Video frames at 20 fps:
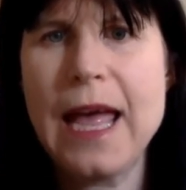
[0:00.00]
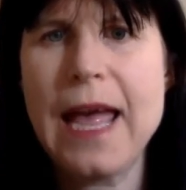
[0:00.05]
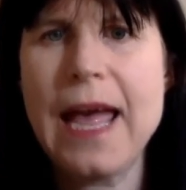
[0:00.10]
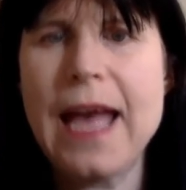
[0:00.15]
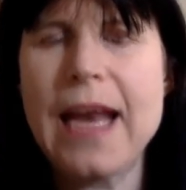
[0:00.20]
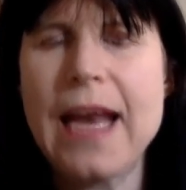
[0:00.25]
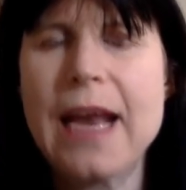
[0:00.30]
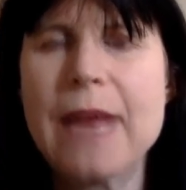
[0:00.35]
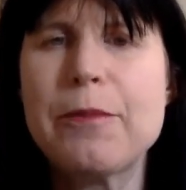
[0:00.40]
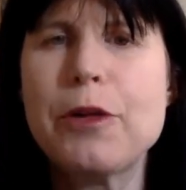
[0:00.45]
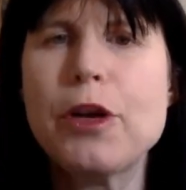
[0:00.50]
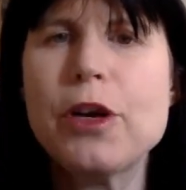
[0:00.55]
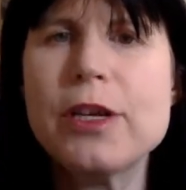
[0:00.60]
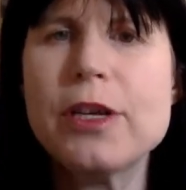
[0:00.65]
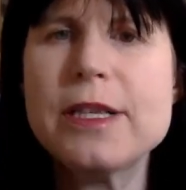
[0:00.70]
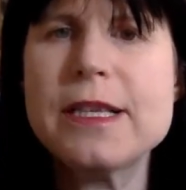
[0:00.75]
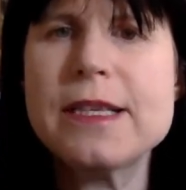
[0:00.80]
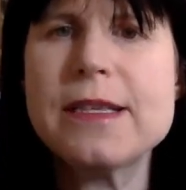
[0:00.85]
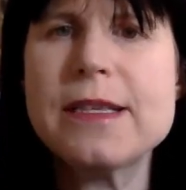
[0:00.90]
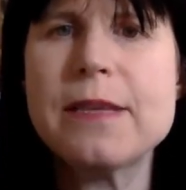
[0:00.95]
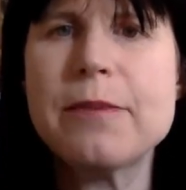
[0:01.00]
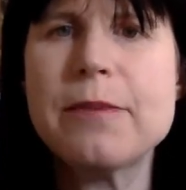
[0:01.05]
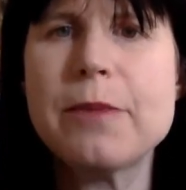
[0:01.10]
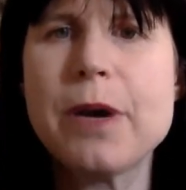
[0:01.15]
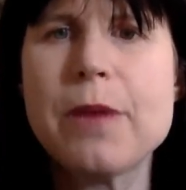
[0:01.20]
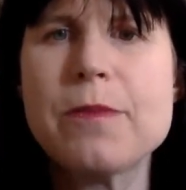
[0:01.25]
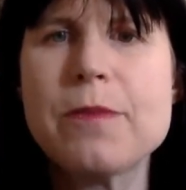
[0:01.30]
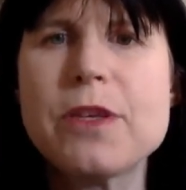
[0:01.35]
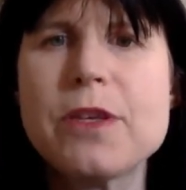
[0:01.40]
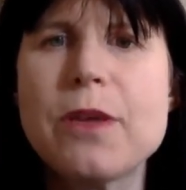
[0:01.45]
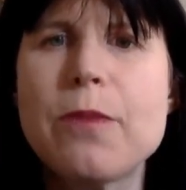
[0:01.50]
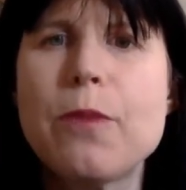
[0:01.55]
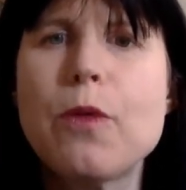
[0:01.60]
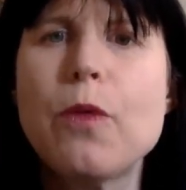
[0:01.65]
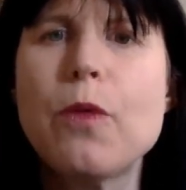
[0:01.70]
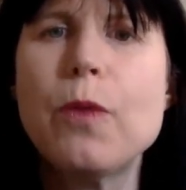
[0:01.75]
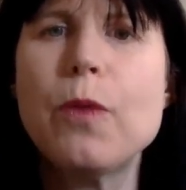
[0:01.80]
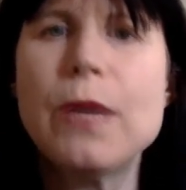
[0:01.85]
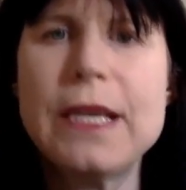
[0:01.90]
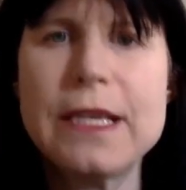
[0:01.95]
And I'm noticing moms are
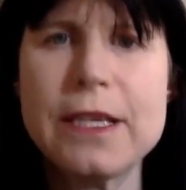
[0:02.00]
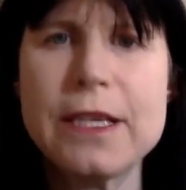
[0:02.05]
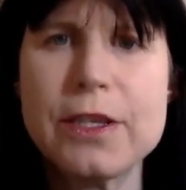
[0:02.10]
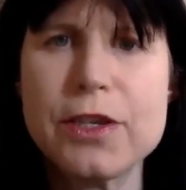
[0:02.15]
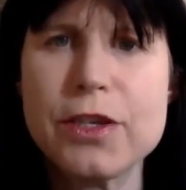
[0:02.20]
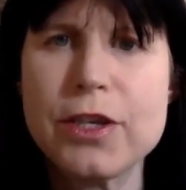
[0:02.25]
more willing